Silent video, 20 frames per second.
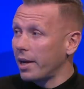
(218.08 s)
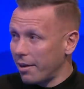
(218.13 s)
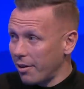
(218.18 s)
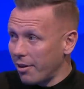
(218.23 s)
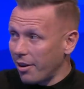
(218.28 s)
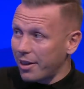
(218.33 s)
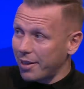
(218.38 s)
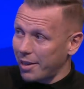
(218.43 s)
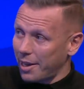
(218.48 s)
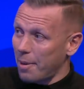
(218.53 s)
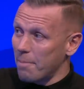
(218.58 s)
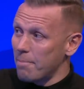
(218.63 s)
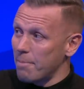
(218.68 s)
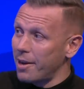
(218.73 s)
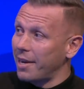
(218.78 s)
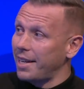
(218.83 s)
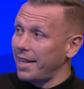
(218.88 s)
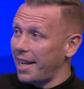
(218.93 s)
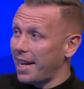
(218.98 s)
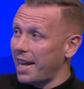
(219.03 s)
can look at the
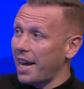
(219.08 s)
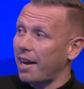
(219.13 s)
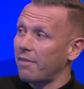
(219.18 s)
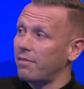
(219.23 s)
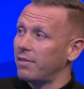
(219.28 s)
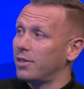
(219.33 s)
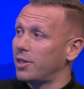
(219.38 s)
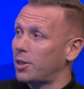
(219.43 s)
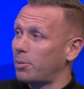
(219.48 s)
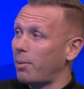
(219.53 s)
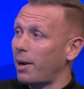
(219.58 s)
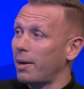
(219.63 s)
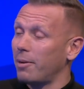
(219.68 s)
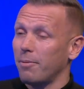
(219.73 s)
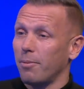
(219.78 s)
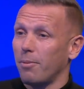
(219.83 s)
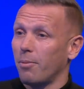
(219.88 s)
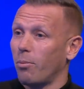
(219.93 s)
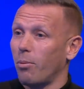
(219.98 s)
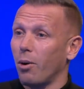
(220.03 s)
money they haven't spent.
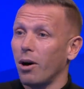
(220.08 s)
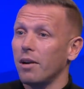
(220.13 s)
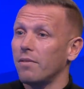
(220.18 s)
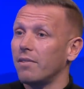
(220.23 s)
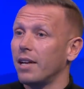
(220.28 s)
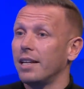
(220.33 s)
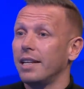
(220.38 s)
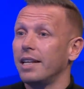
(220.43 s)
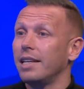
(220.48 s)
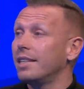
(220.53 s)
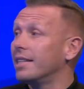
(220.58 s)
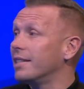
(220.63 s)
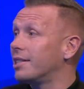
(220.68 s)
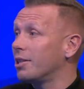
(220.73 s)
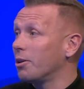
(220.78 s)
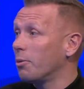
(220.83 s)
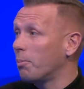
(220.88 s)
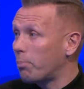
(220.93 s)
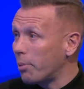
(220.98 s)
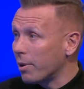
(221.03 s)
Why have they needed
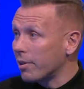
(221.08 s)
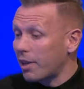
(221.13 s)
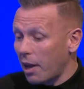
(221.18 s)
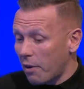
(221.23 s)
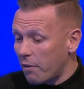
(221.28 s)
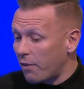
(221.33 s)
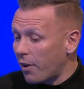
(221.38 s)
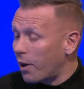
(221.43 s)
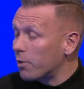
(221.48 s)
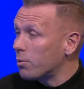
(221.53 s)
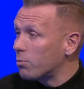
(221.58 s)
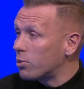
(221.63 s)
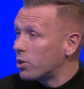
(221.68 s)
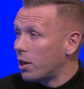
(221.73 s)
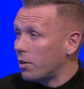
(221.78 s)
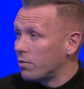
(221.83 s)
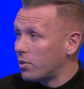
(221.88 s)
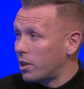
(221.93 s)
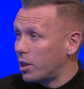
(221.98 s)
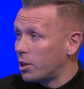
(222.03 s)
to? But they found
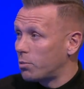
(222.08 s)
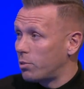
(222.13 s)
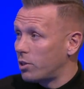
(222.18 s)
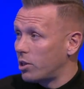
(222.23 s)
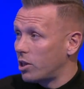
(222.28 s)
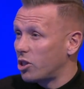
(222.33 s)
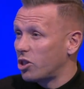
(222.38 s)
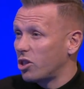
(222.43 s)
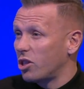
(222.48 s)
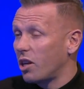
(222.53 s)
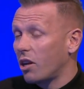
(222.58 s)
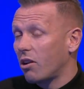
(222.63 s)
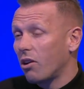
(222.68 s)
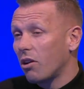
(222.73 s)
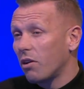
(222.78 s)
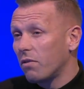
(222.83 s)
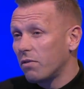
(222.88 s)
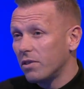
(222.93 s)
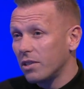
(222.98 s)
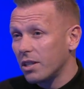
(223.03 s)
themselves in this position. They got
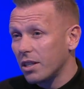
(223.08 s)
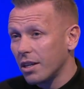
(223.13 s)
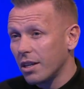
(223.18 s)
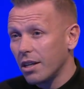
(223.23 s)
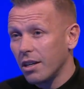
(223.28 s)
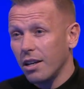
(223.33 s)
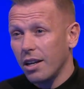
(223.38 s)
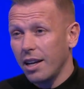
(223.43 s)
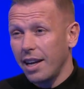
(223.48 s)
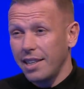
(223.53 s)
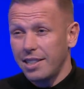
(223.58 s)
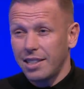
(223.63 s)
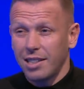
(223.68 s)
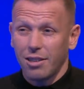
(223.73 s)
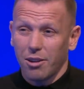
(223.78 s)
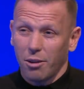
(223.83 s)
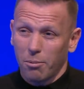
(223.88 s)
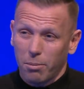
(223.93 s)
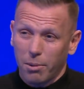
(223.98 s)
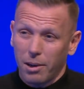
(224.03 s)
offered
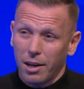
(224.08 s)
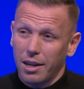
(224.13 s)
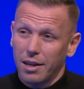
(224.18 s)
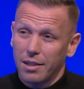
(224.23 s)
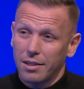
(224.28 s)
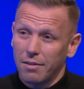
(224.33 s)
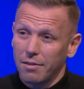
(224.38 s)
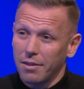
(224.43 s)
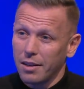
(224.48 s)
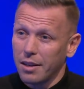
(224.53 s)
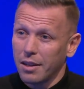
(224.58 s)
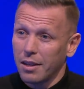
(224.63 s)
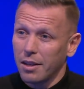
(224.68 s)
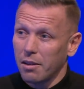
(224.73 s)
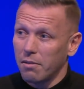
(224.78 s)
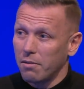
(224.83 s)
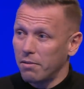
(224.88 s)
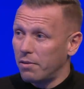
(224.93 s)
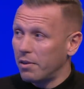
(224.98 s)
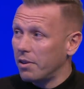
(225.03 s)
80 odd million
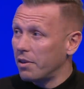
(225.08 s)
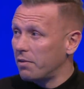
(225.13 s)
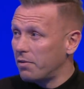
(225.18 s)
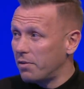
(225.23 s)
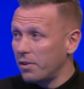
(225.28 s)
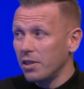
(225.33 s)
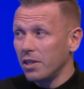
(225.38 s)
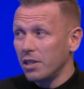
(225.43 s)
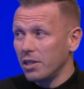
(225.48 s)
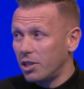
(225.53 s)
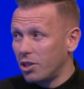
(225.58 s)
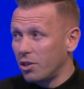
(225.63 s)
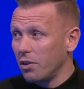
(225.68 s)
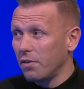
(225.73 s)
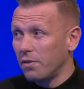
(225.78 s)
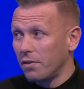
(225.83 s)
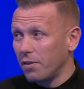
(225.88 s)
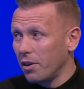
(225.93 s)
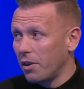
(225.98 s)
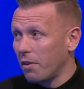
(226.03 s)
for a 32,
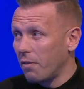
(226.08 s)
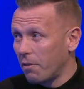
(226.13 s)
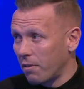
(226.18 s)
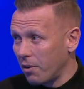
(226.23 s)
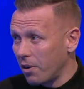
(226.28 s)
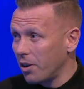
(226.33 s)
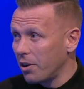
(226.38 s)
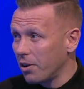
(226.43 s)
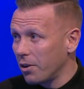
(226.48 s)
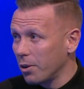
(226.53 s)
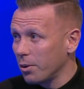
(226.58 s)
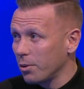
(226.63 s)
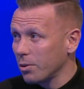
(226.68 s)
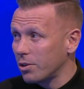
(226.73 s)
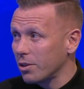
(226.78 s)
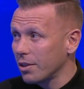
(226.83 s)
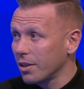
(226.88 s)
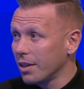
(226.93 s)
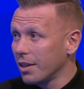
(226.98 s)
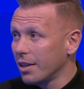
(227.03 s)
33 year
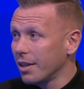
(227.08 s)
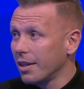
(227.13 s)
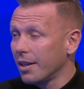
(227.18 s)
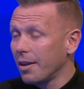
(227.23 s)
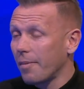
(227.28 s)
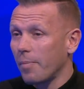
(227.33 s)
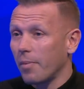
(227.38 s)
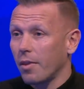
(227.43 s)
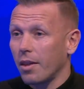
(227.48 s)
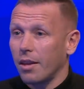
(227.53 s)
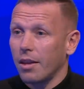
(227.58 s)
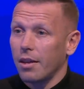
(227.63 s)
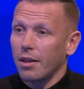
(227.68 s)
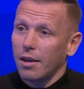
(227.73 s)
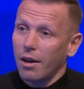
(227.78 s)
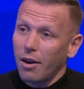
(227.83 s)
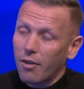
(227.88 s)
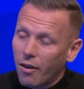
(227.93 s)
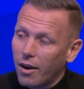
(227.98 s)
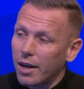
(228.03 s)
old
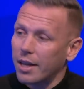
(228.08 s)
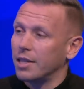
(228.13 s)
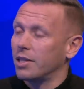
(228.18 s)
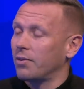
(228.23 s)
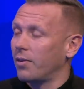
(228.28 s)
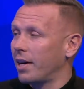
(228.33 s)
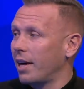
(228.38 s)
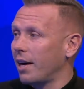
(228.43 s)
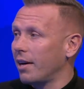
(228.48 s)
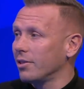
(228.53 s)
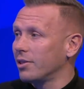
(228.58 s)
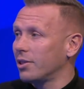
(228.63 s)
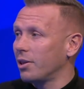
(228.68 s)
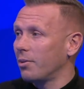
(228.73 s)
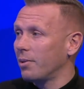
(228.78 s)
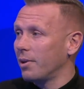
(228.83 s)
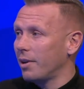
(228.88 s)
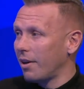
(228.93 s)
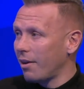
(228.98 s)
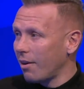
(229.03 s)
all right, it's
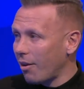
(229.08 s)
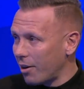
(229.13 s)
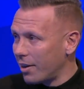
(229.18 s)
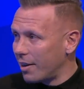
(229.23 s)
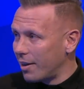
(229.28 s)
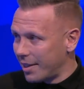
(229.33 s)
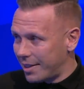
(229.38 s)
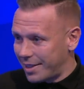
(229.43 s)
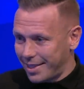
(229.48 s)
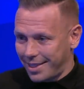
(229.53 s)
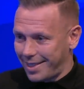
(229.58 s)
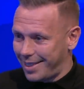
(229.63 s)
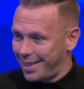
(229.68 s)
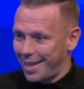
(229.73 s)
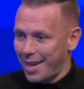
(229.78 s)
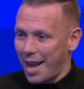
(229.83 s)
Ronaldo, and a lot of the